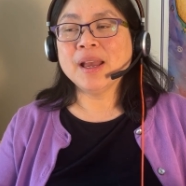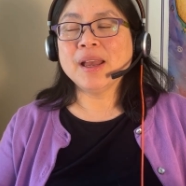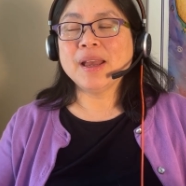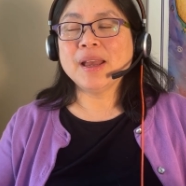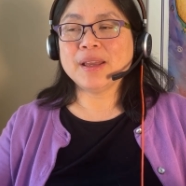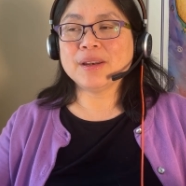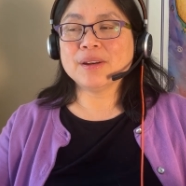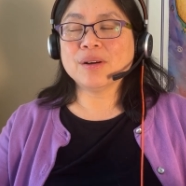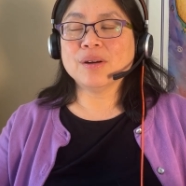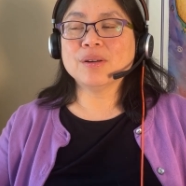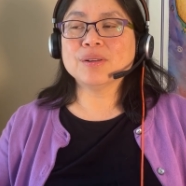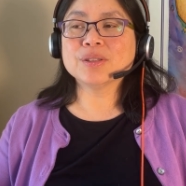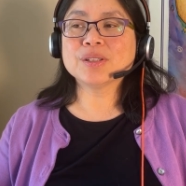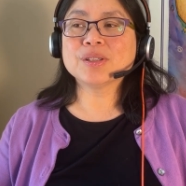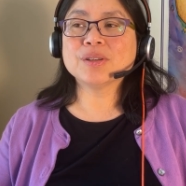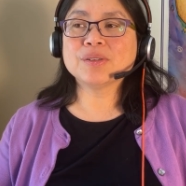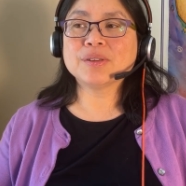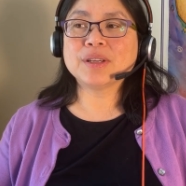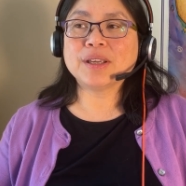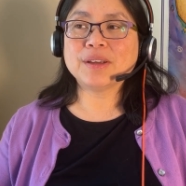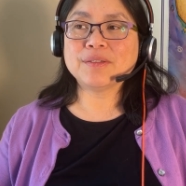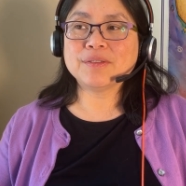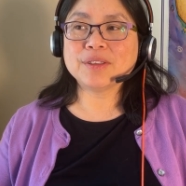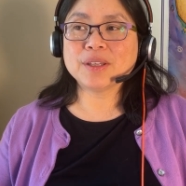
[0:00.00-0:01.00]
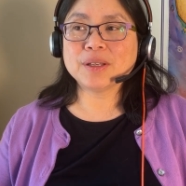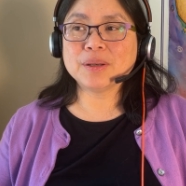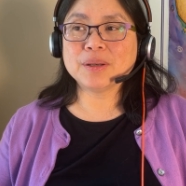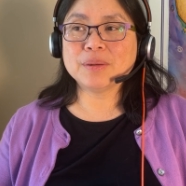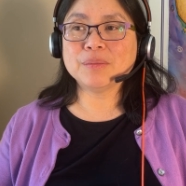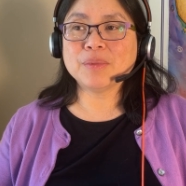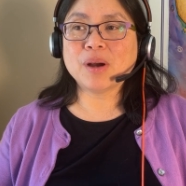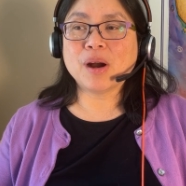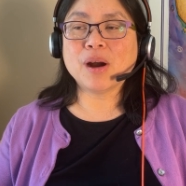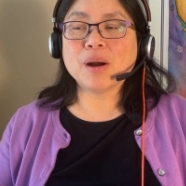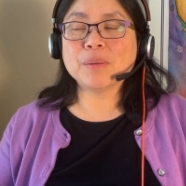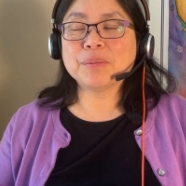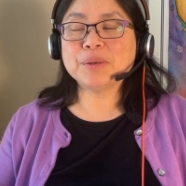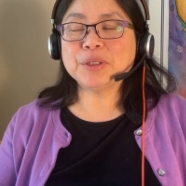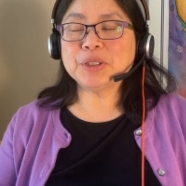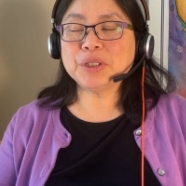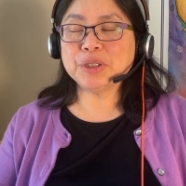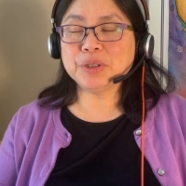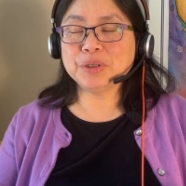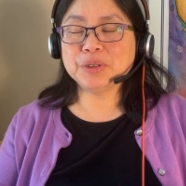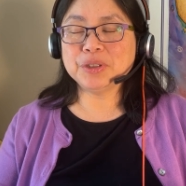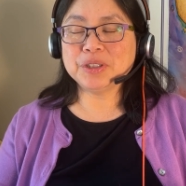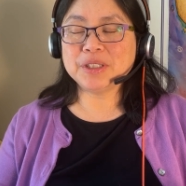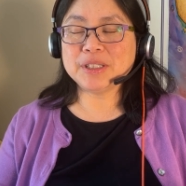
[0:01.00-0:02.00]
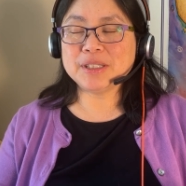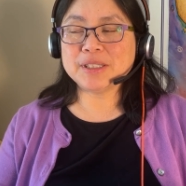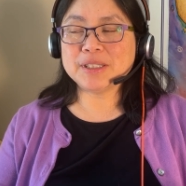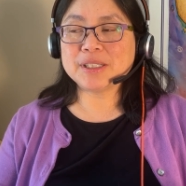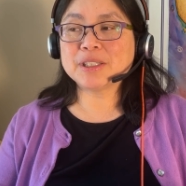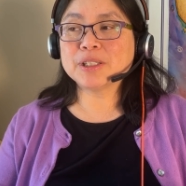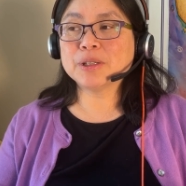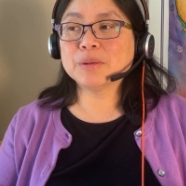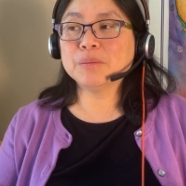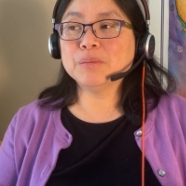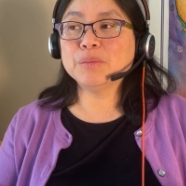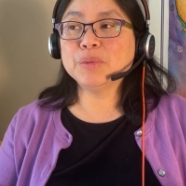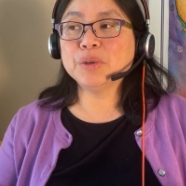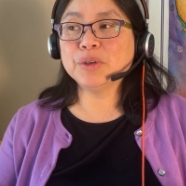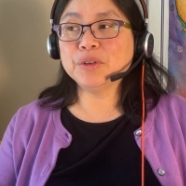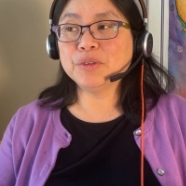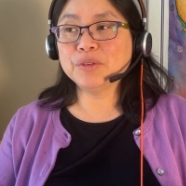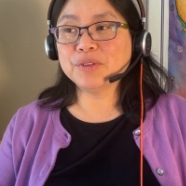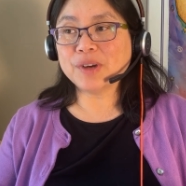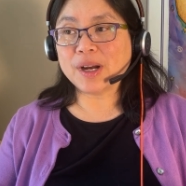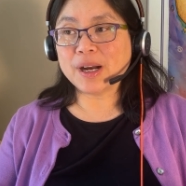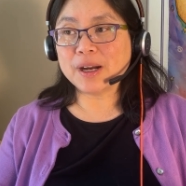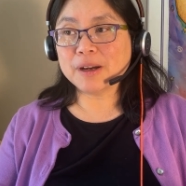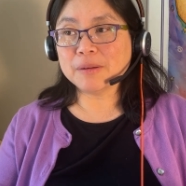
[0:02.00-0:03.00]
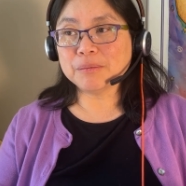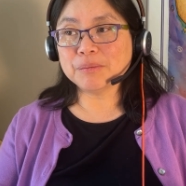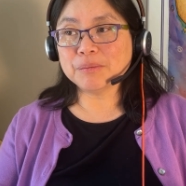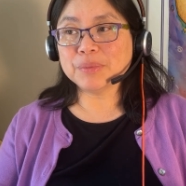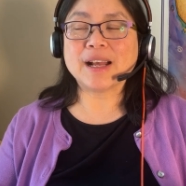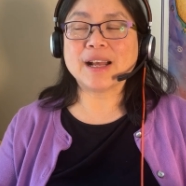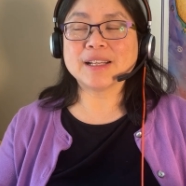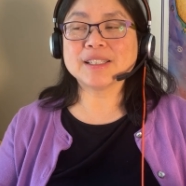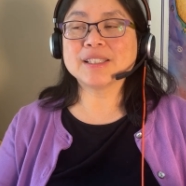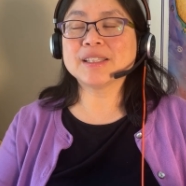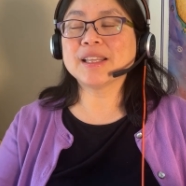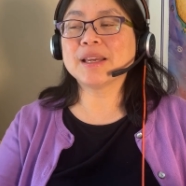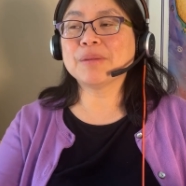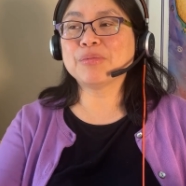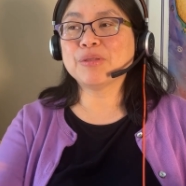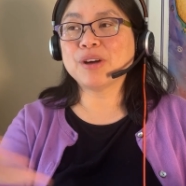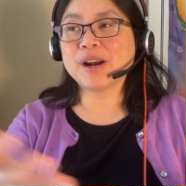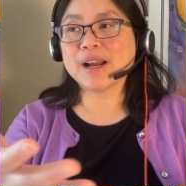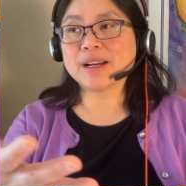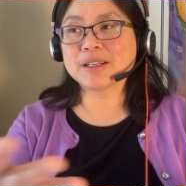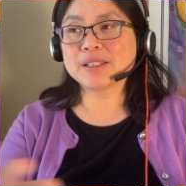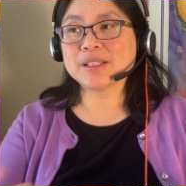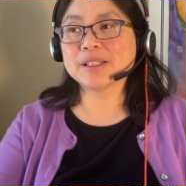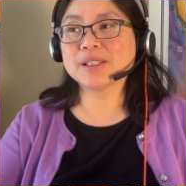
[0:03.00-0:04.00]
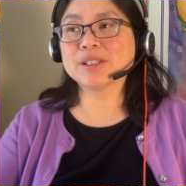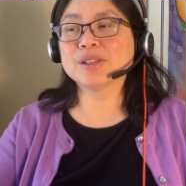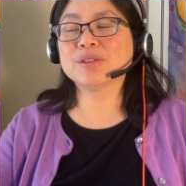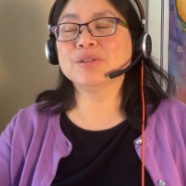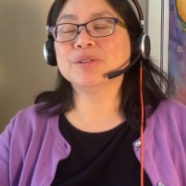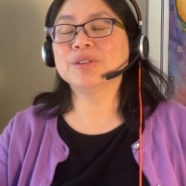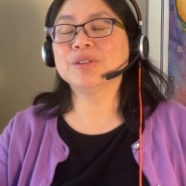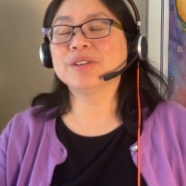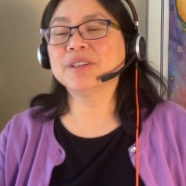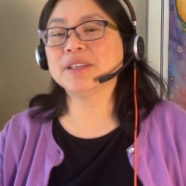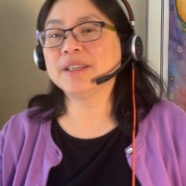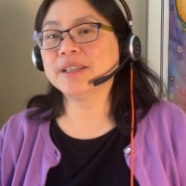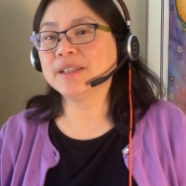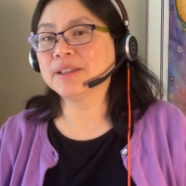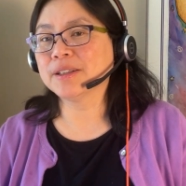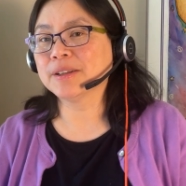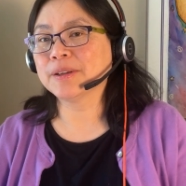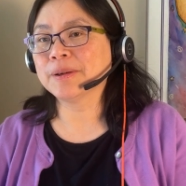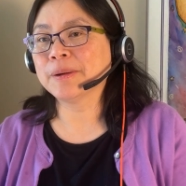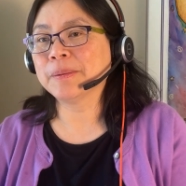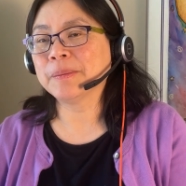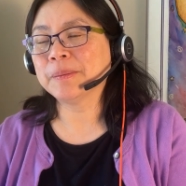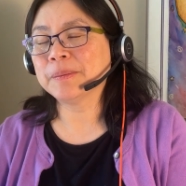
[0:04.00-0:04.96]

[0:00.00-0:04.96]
and also give them opportunities to move up as they practice through the year.